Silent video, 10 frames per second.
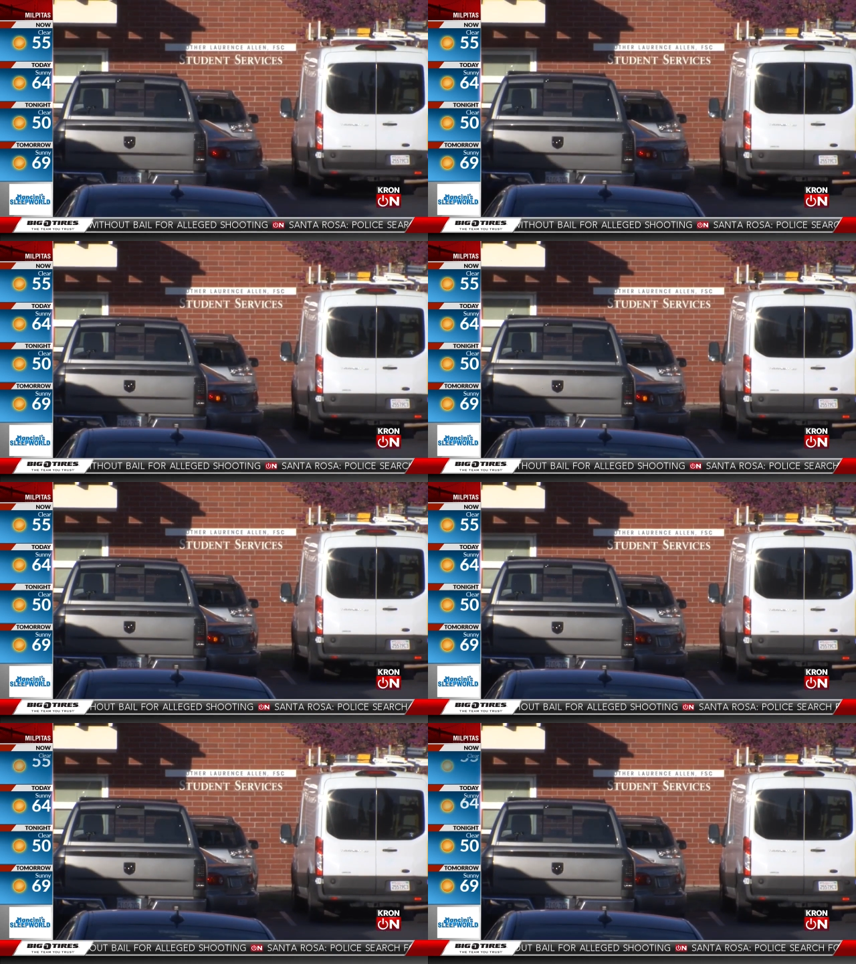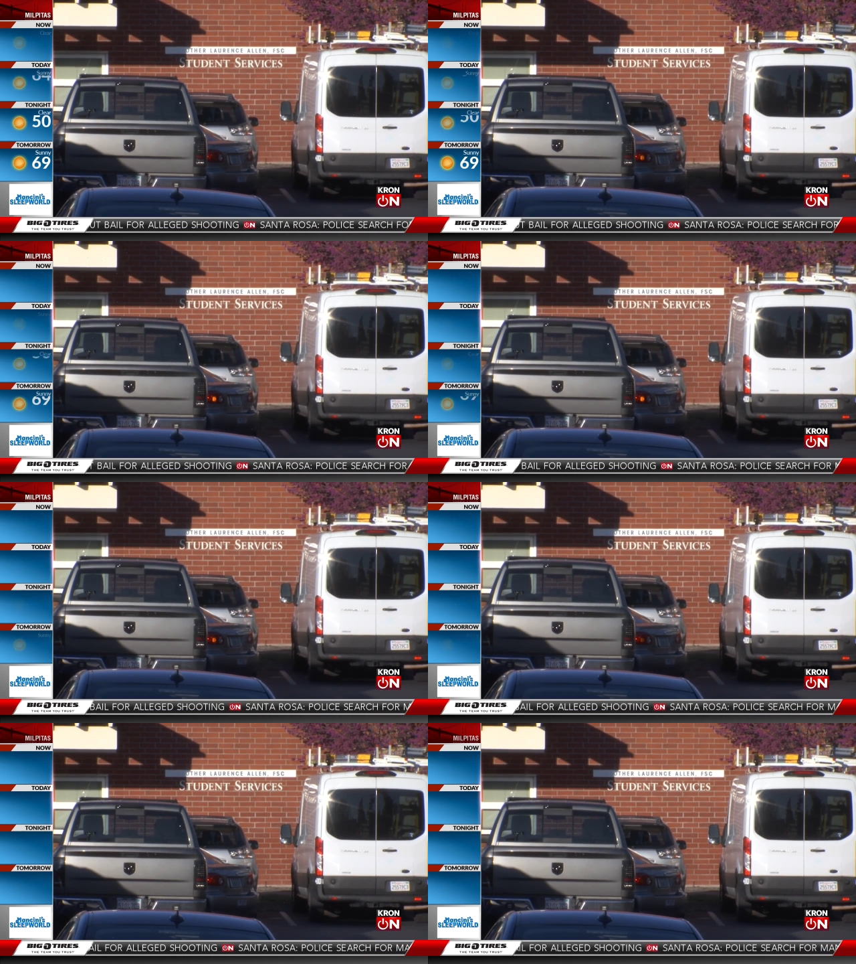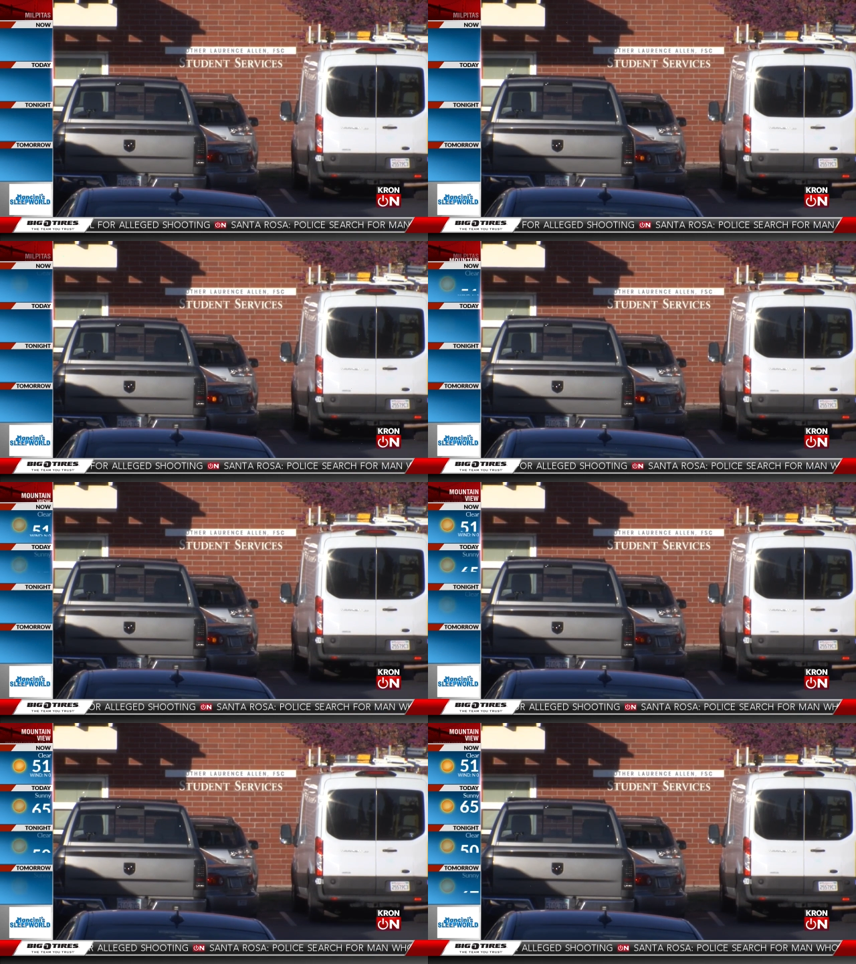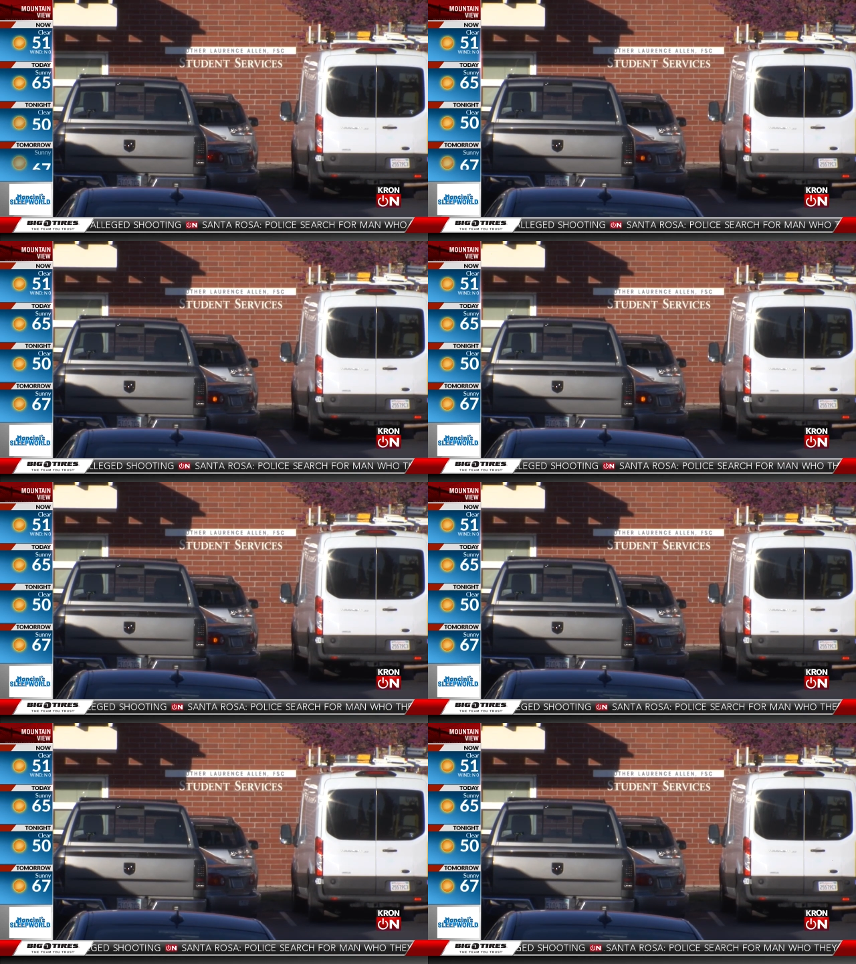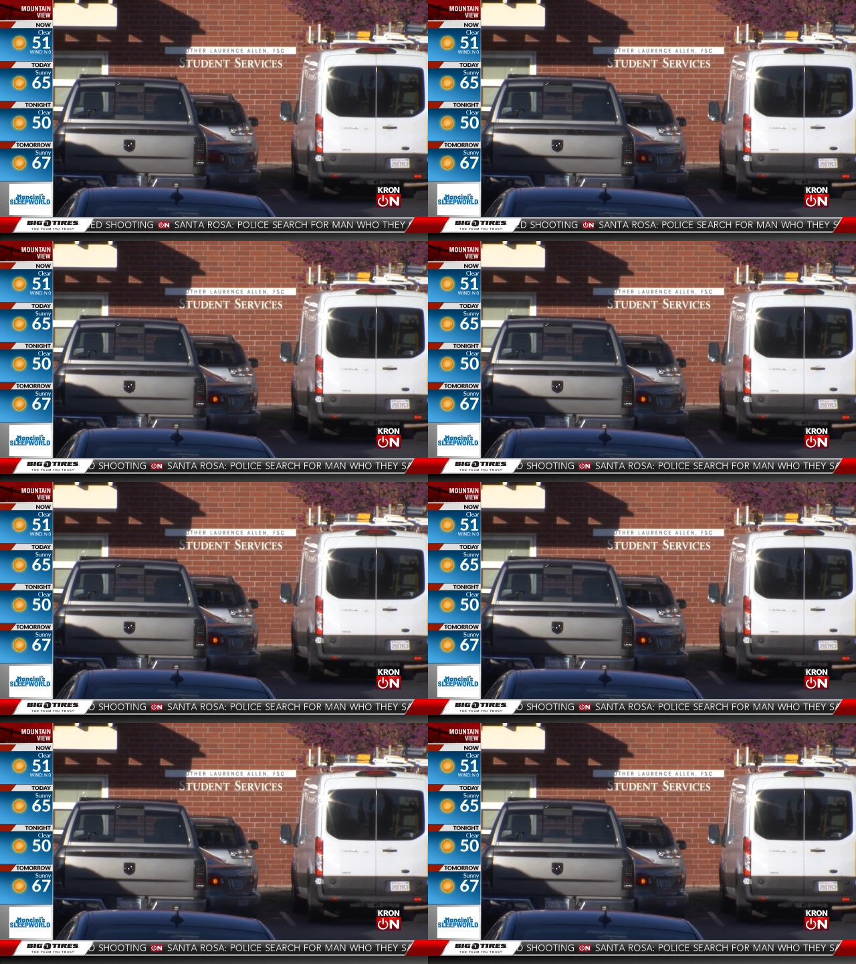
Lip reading: [unreadable: no face in view]